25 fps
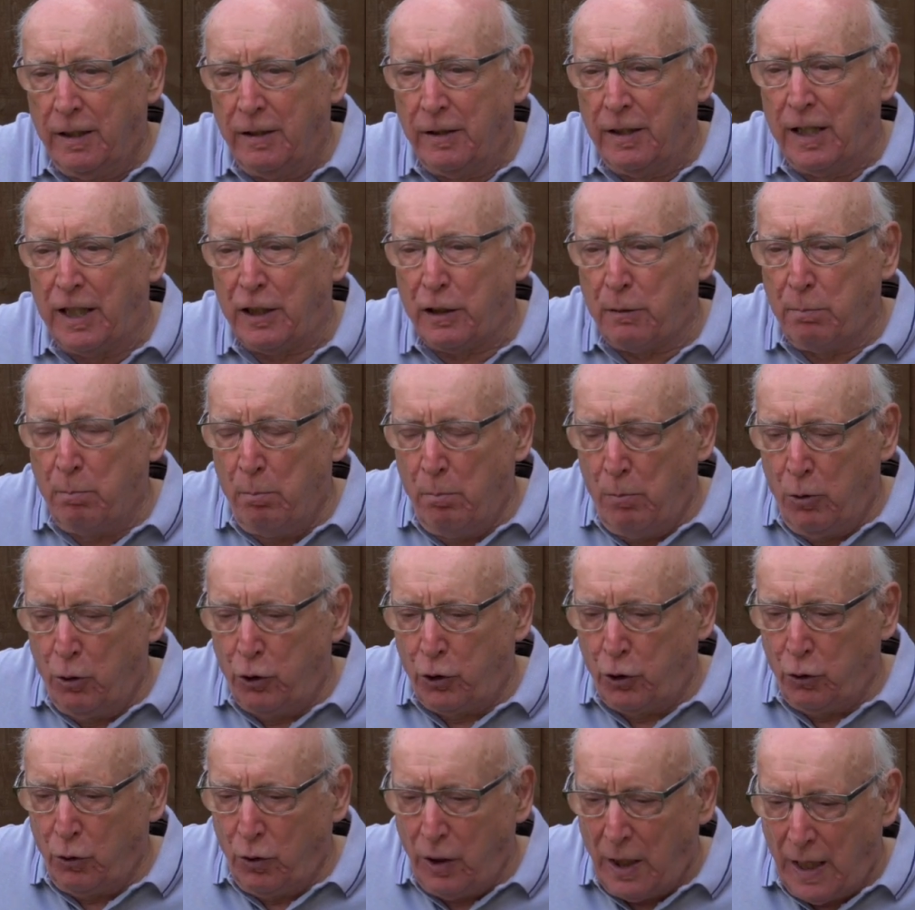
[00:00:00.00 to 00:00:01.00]
that's
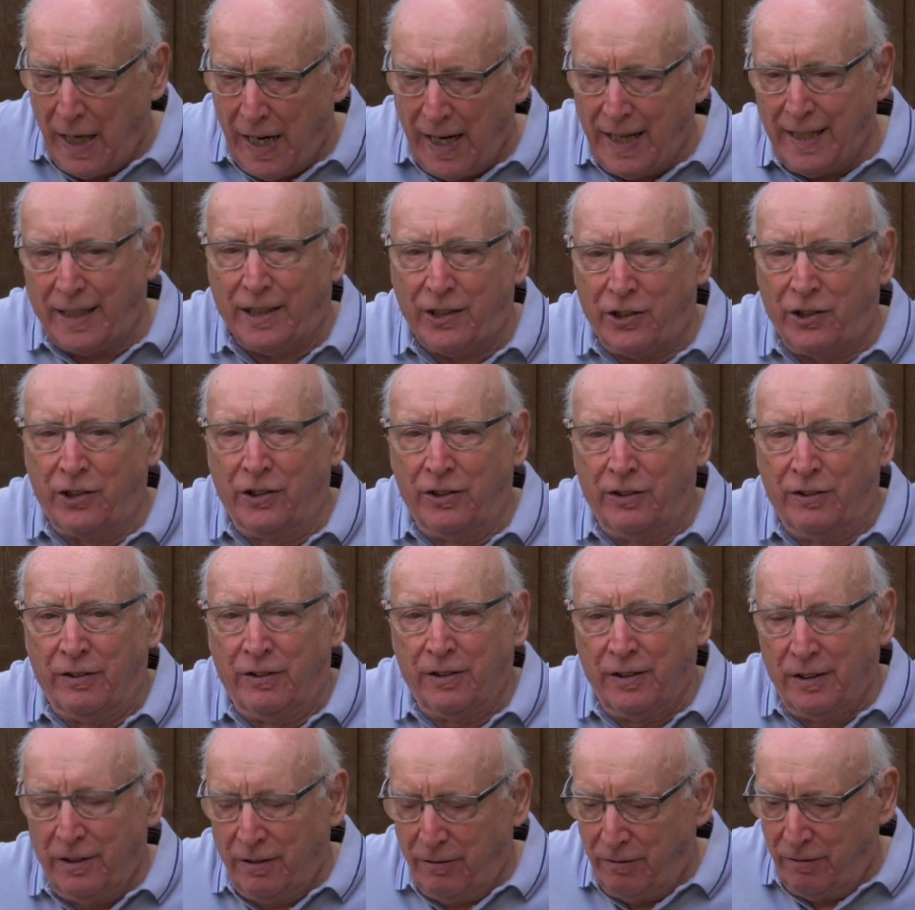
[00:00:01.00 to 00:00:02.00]
muscle action,
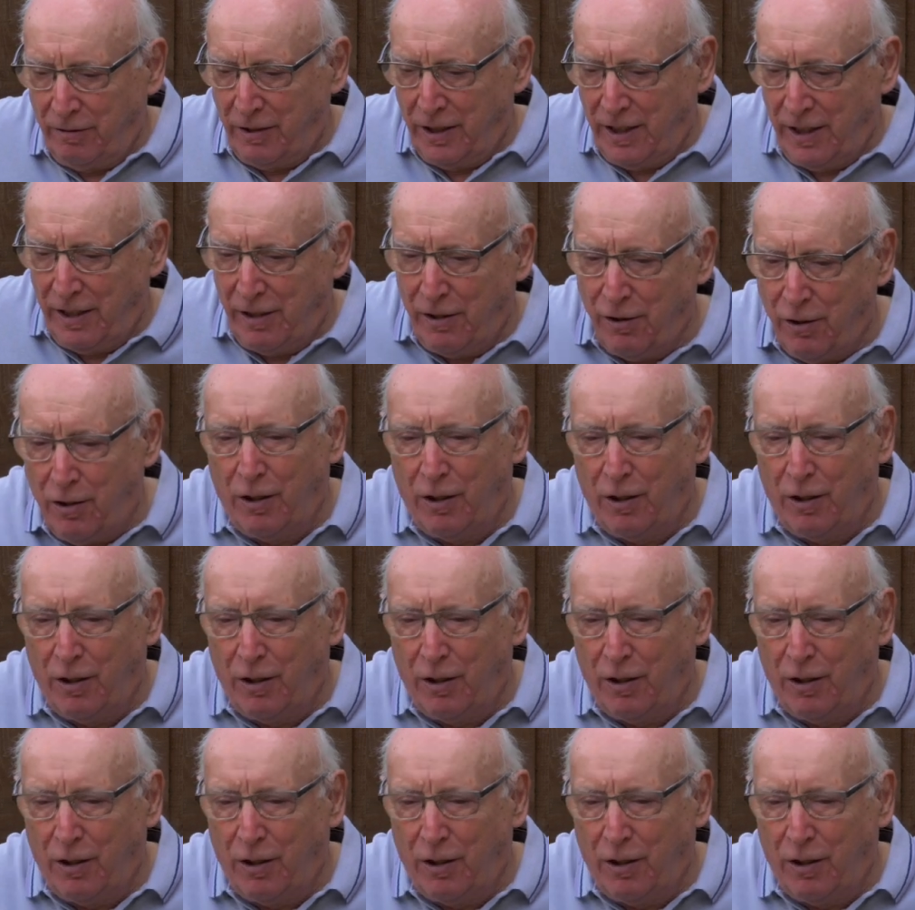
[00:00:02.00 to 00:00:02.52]
right?